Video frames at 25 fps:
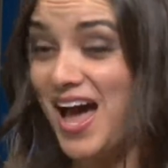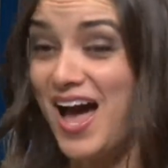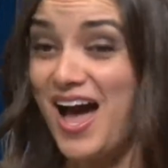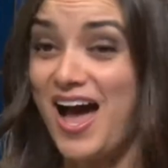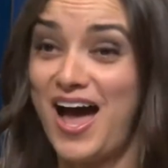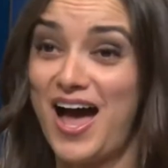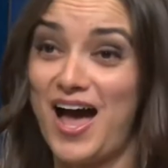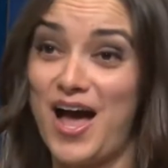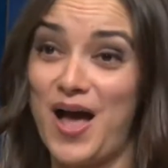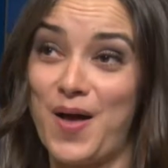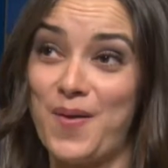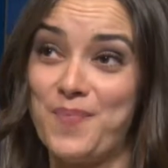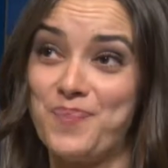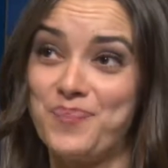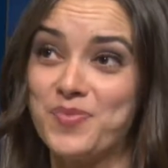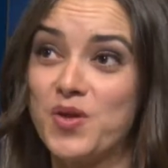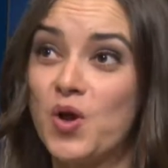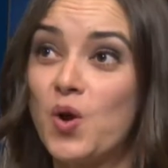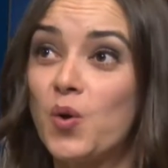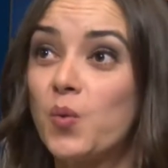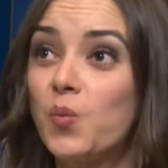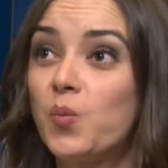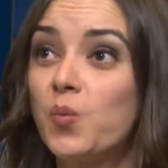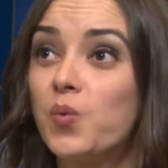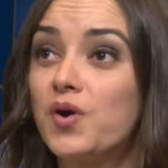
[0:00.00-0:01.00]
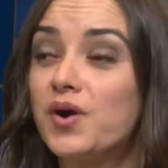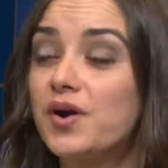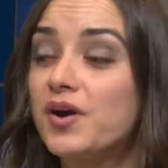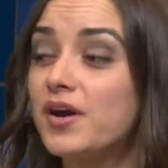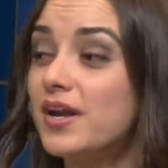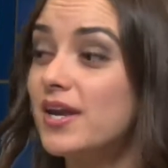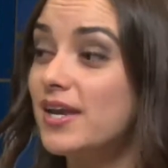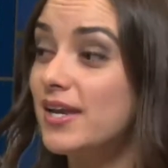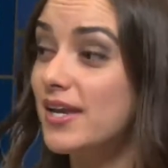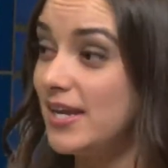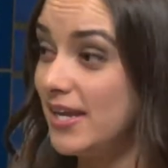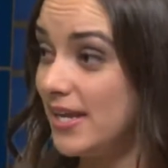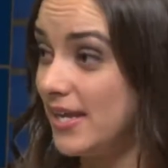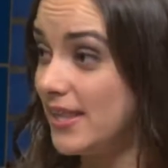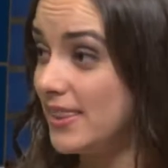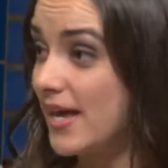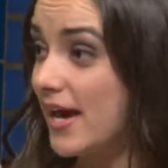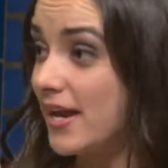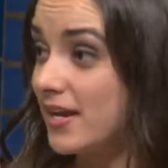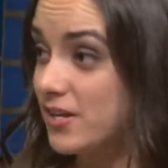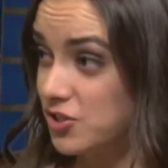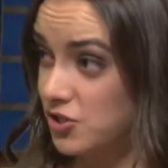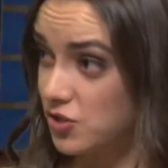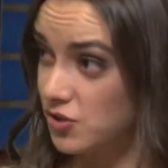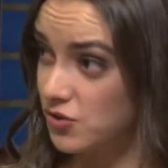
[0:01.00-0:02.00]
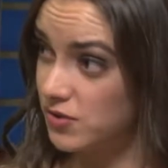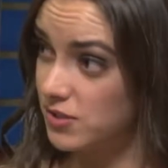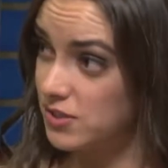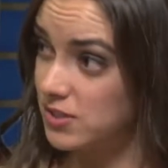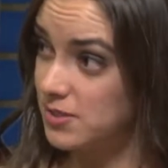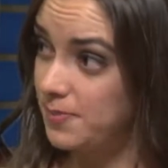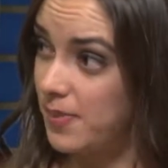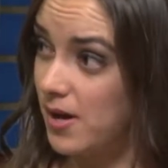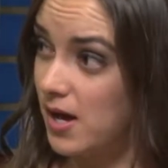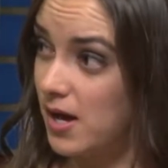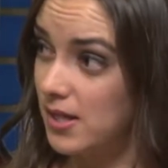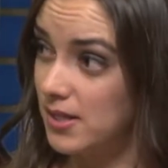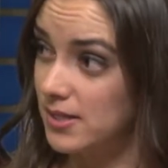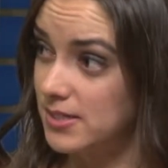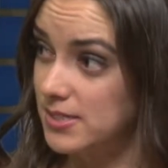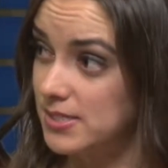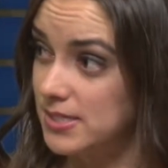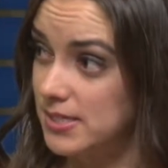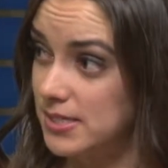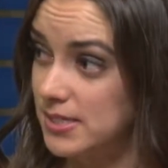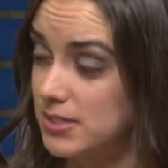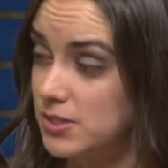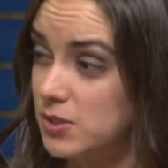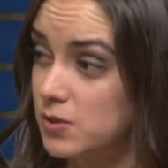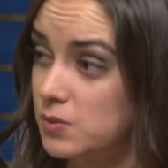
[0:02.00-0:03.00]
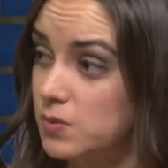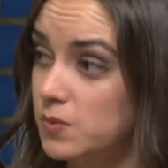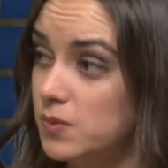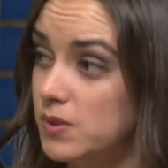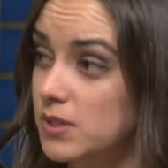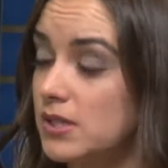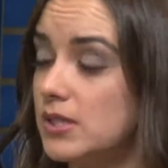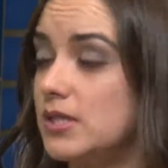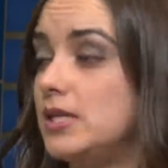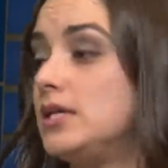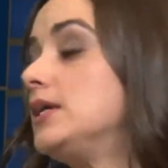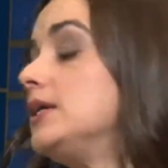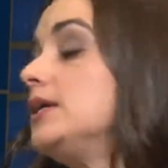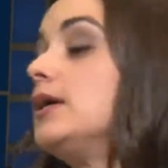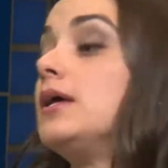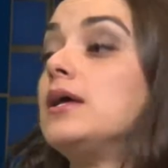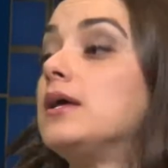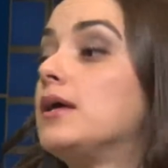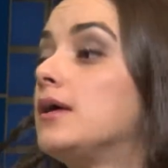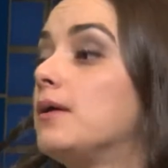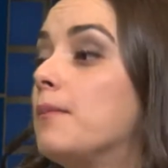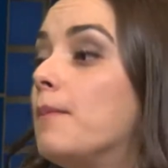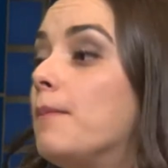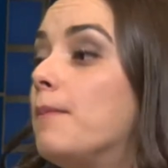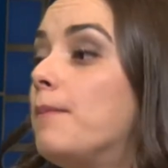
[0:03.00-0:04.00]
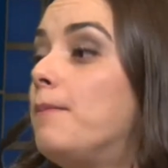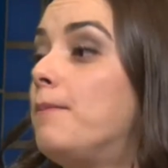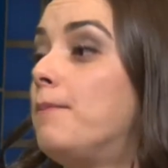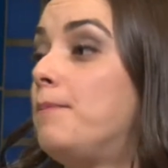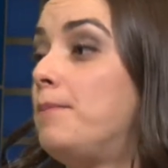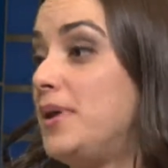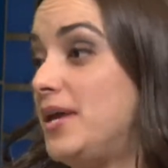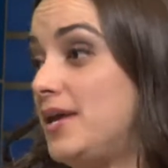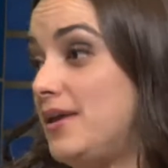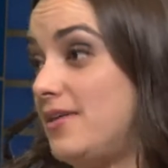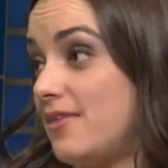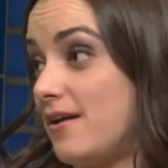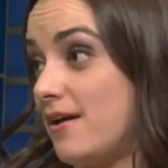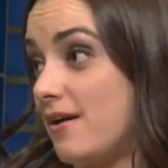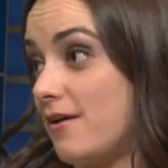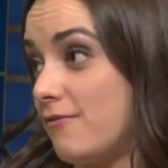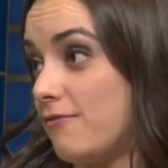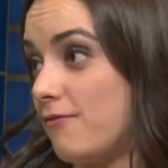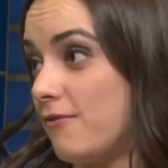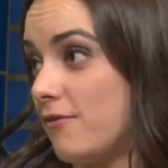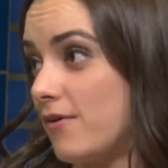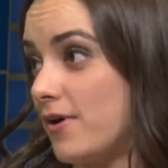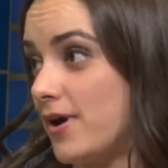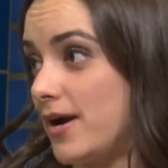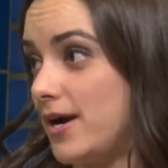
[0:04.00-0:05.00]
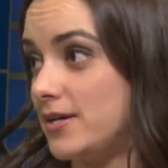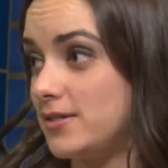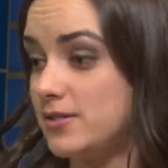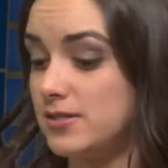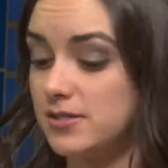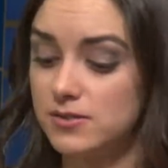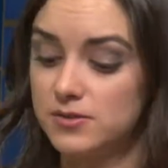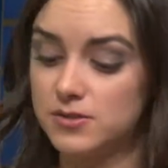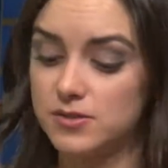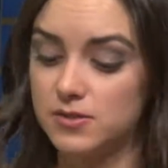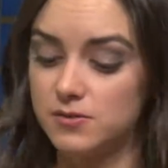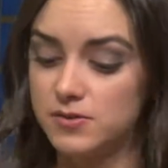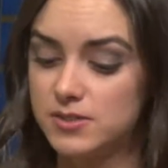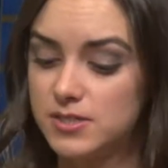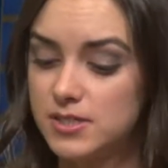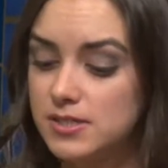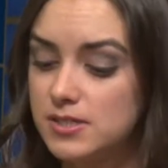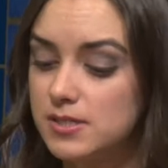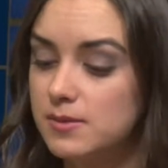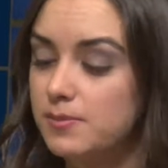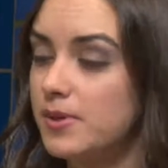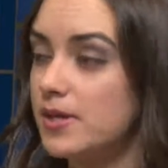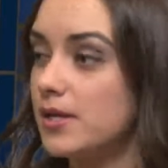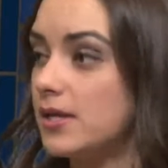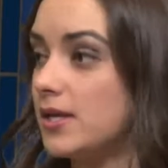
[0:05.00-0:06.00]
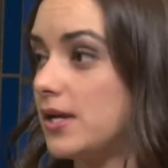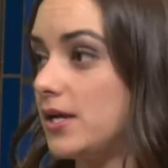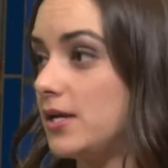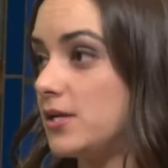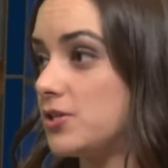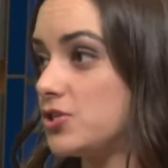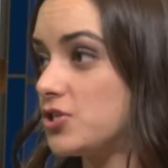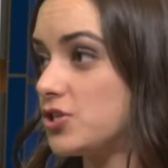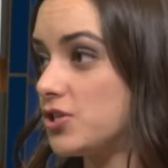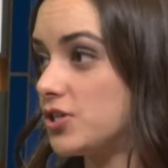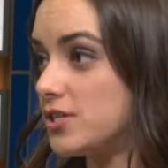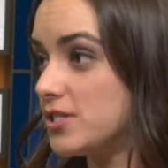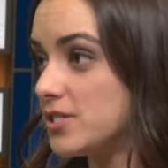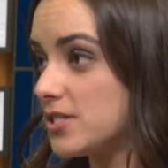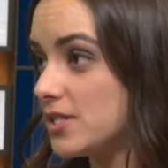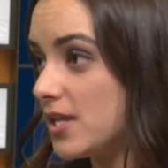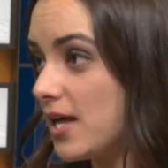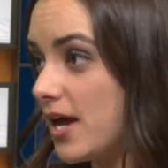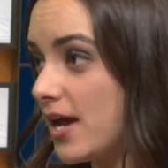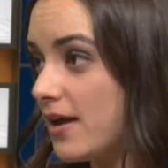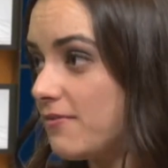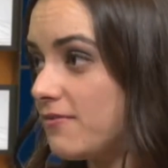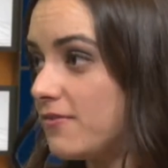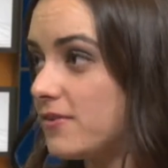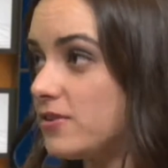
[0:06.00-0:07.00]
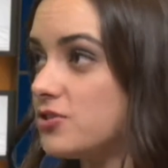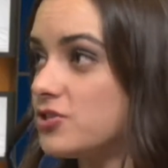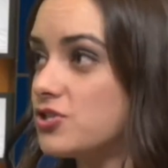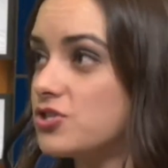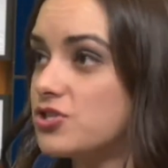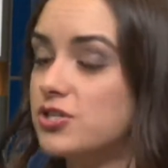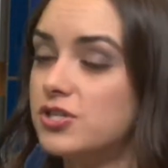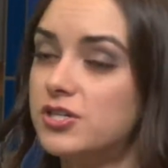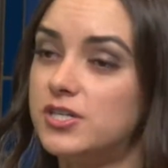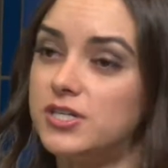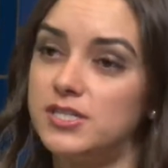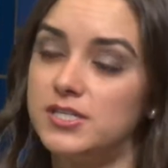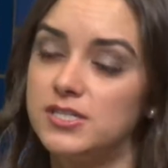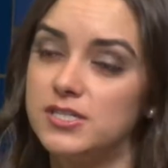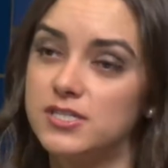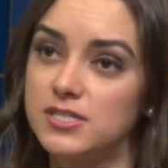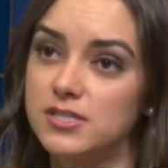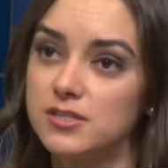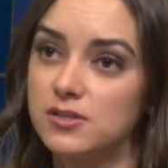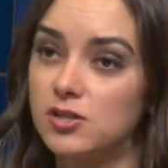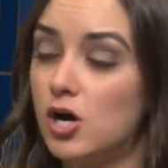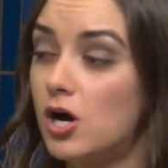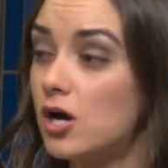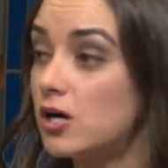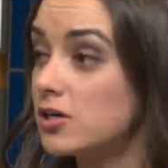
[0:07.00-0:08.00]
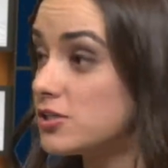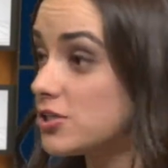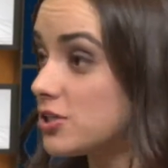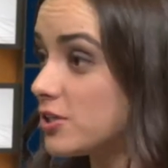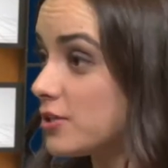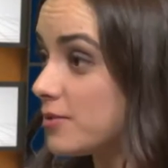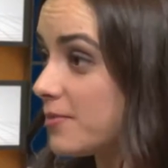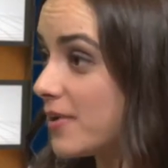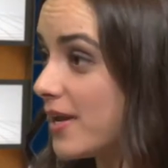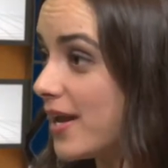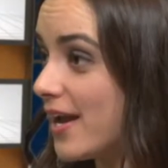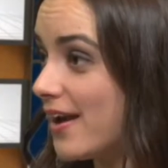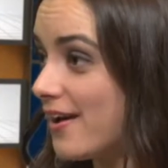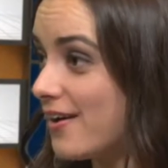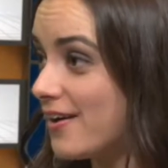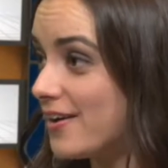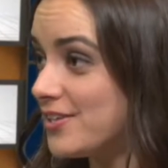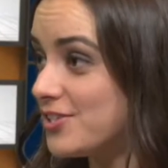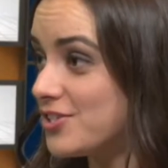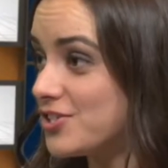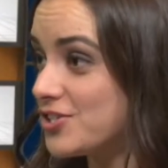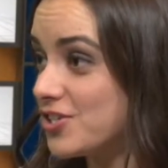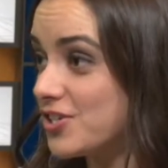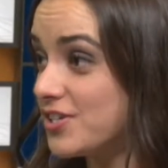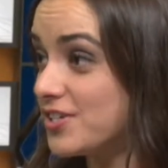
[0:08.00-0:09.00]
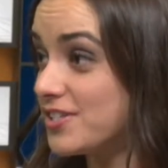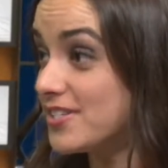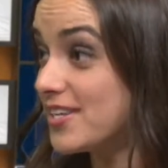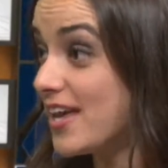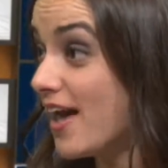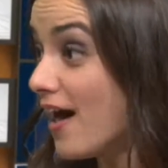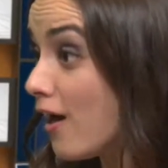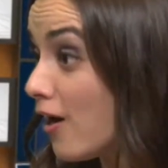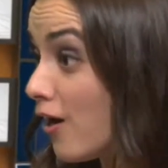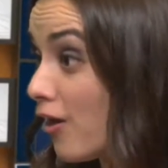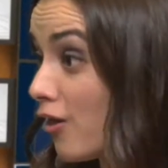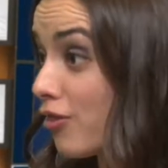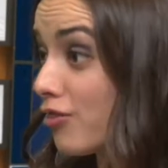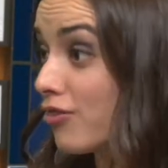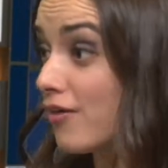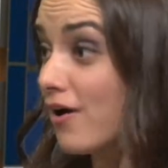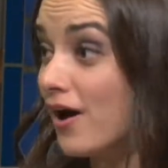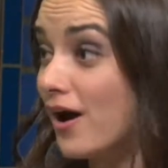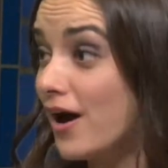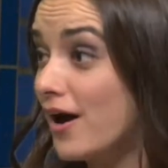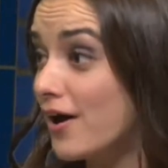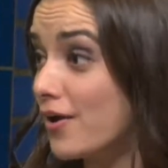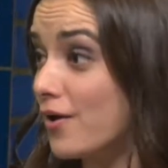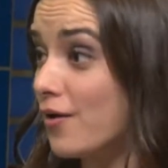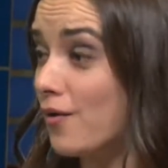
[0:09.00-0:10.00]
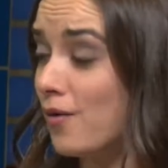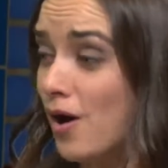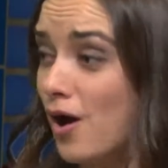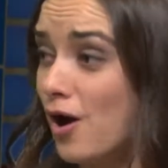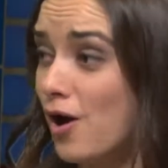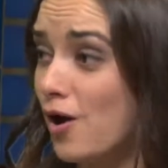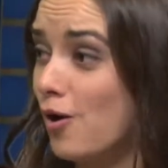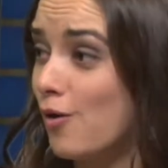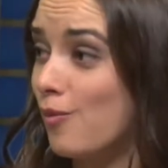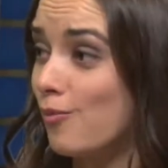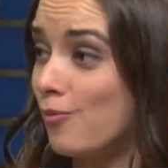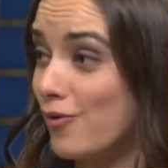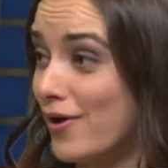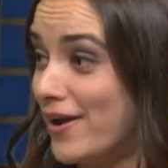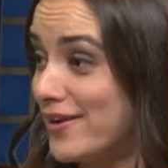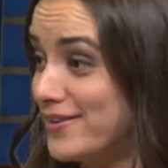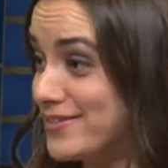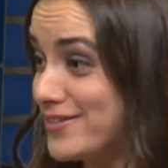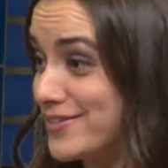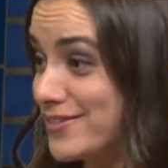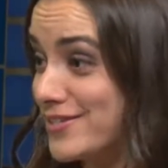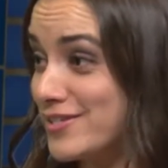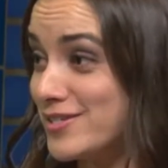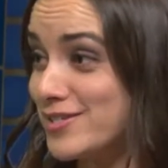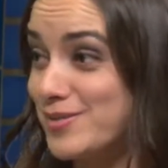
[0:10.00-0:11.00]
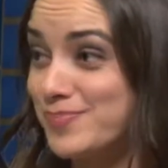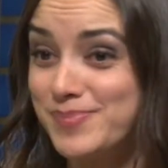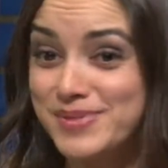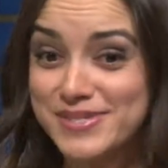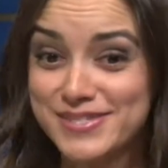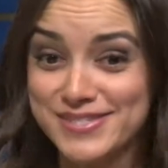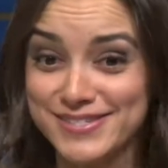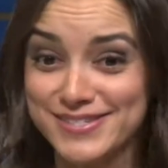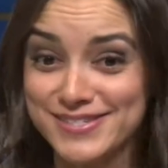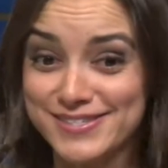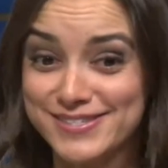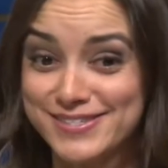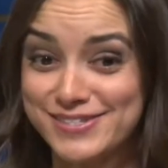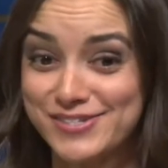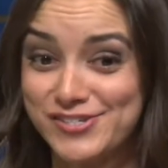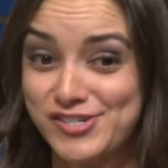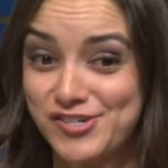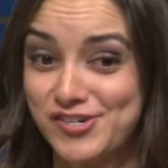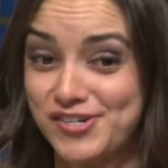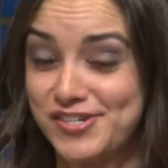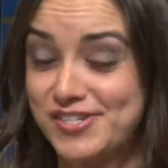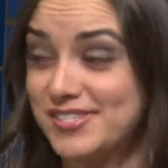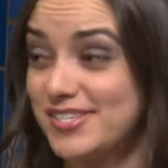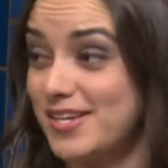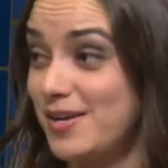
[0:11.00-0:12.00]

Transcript: Um, we're going to need that insurance policy to really be there for us. Mm -hmm. So, disability insurance, life insurance, long term care insurance, health, auto, home, renters, business insurance.